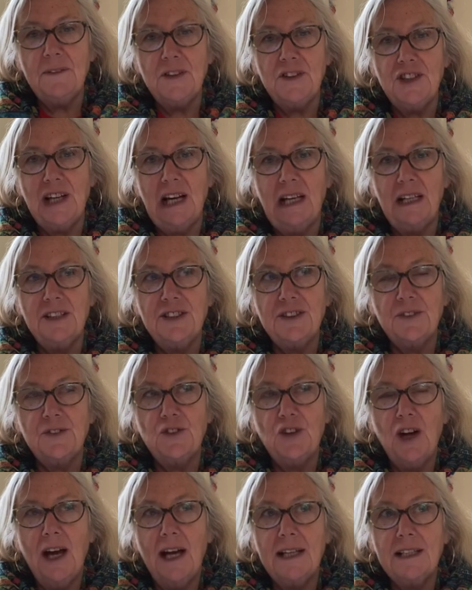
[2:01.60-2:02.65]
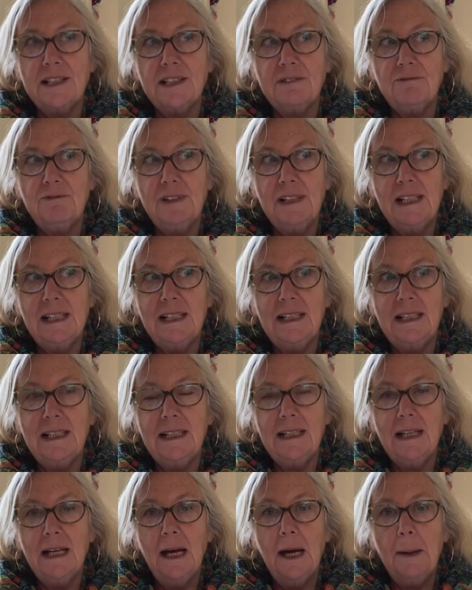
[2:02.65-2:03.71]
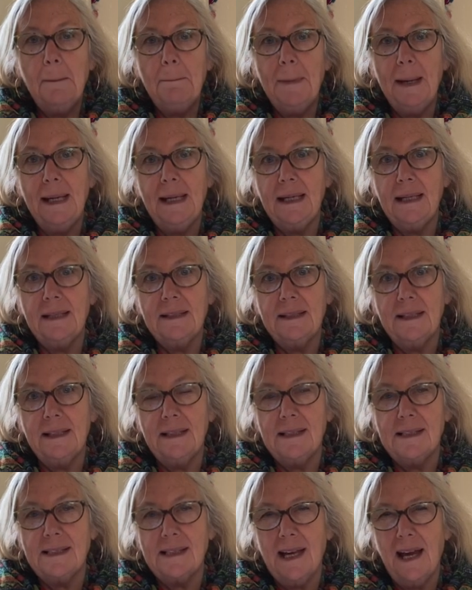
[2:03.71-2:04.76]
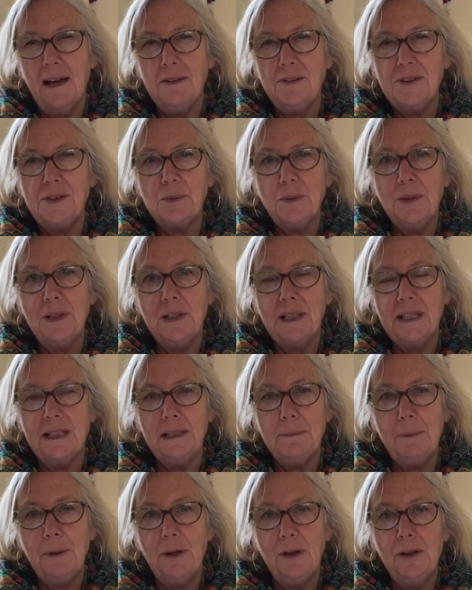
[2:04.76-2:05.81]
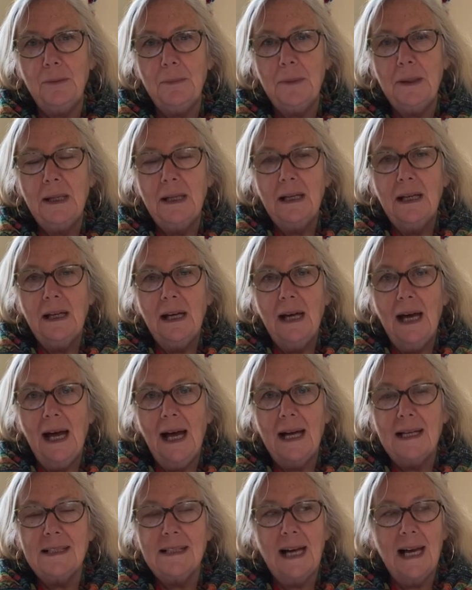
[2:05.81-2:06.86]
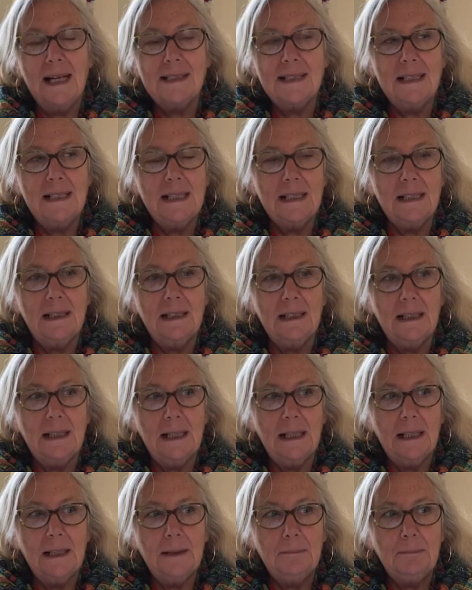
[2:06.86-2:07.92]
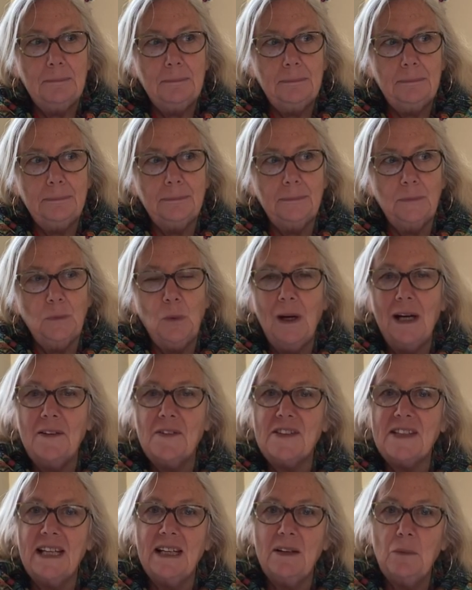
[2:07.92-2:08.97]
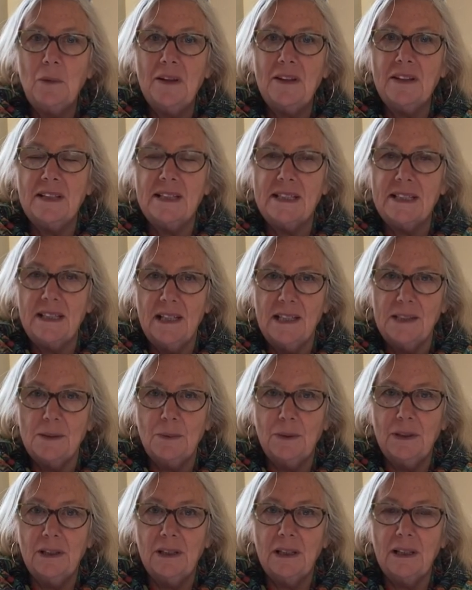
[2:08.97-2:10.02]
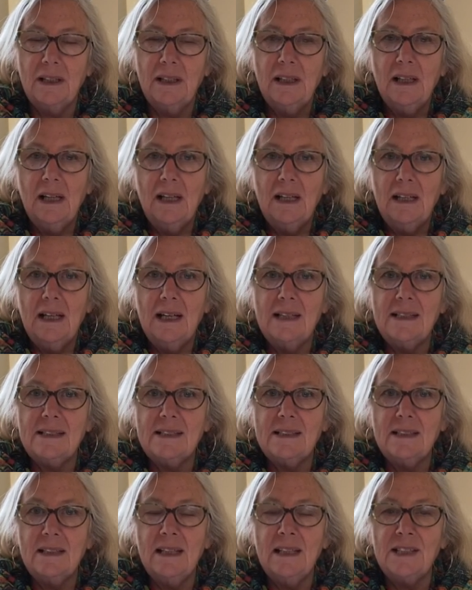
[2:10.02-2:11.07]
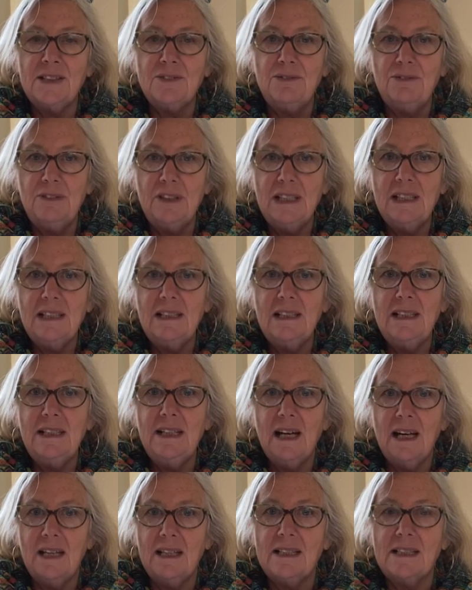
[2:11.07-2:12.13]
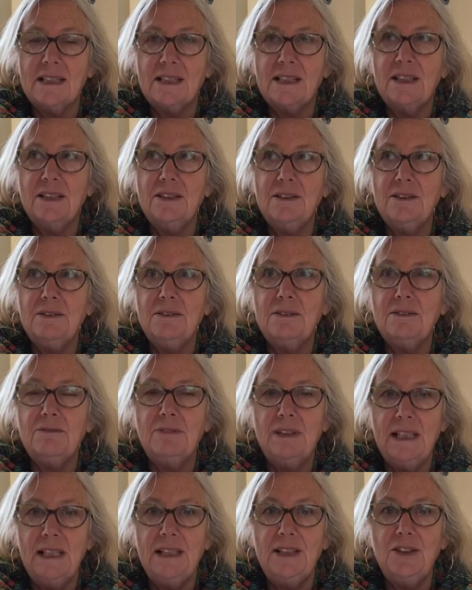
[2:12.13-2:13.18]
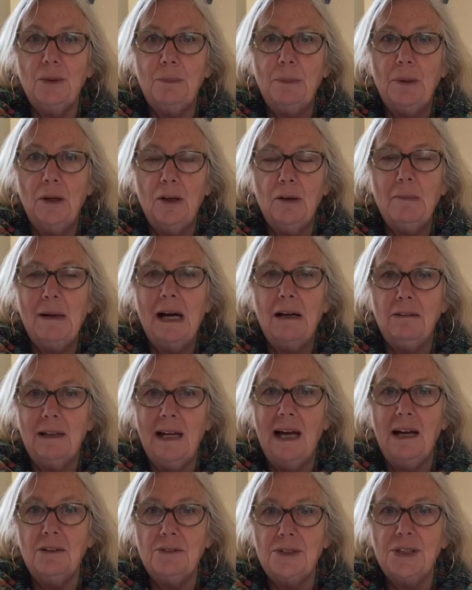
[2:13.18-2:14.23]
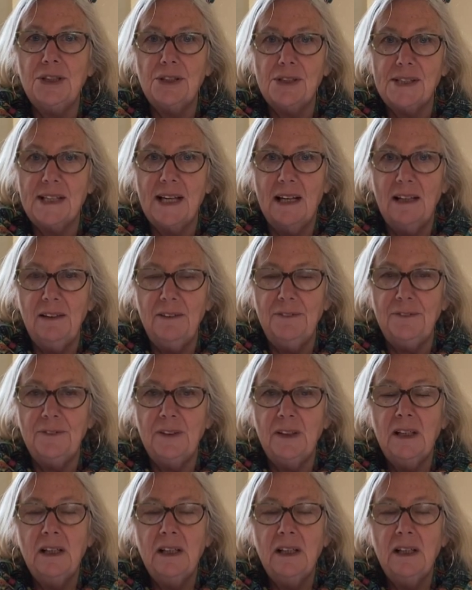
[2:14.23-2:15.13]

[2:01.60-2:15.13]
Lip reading: challenge of trying to really make the sounds work in the poem. And as a little way of seeing whether this does work, it's really nice to read your poem out loud to yourself.